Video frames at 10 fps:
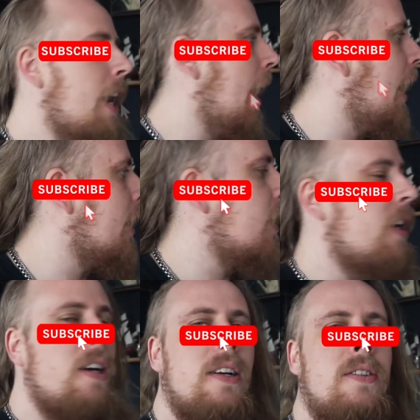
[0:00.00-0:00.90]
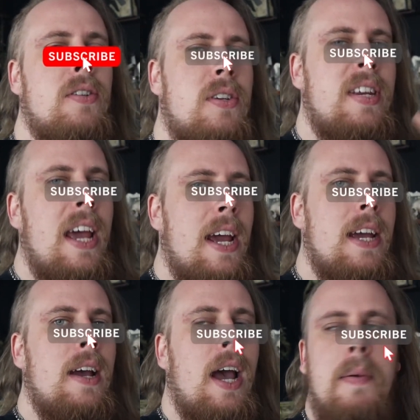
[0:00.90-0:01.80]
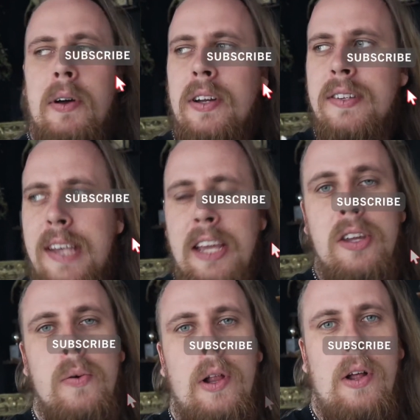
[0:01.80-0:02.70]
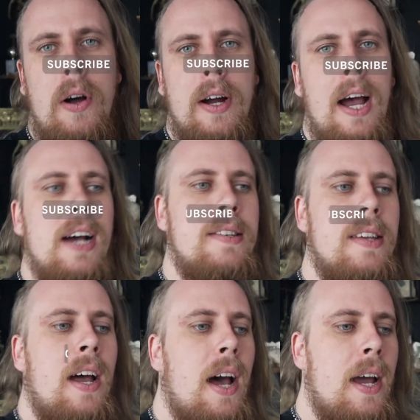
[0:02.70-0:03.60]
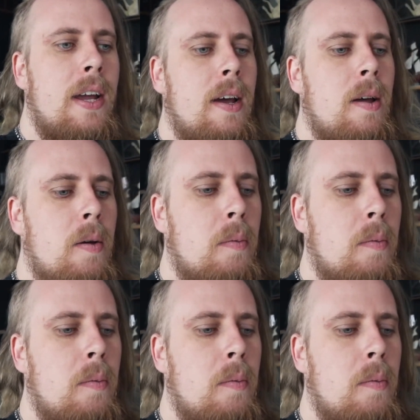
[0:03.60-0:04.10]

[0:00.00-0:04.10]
And today I'm going to take you along as I